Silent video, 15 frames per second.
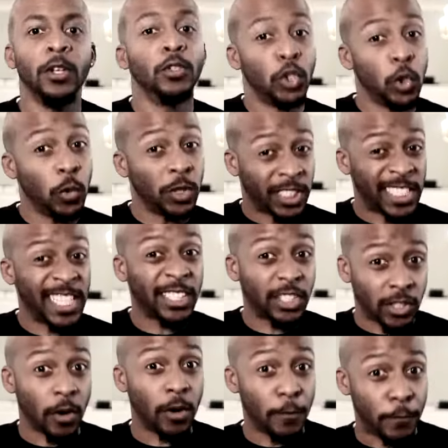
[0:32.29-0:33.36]
Surah
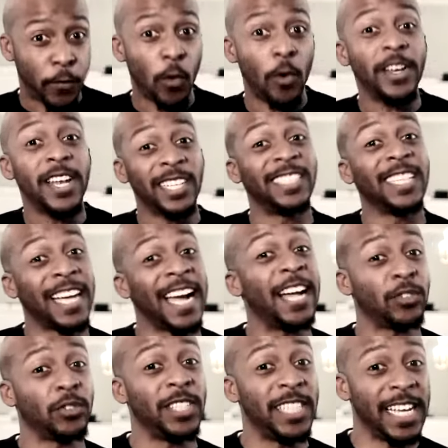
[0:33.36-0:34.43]
634, there's a
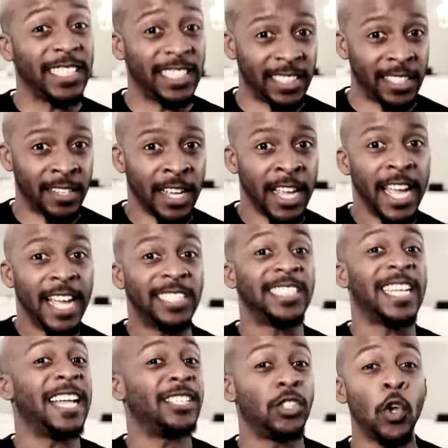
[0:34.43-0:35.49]
contradiction. It
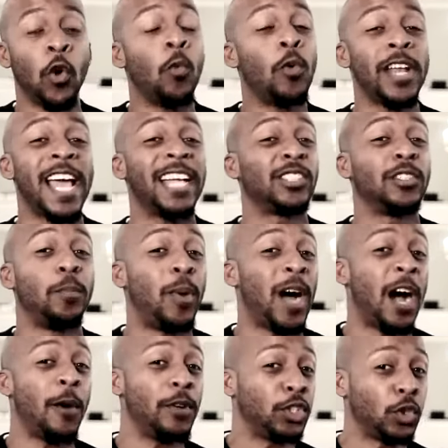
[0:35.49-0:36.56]
states no one has the
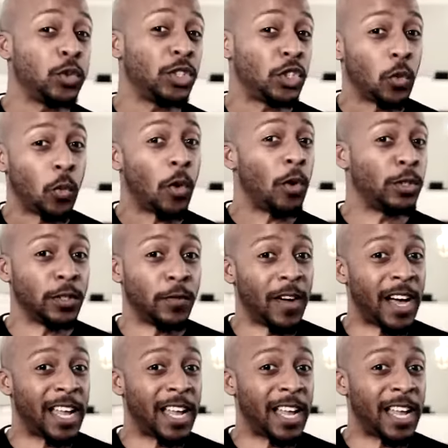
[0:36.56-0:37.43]
power to twist the words of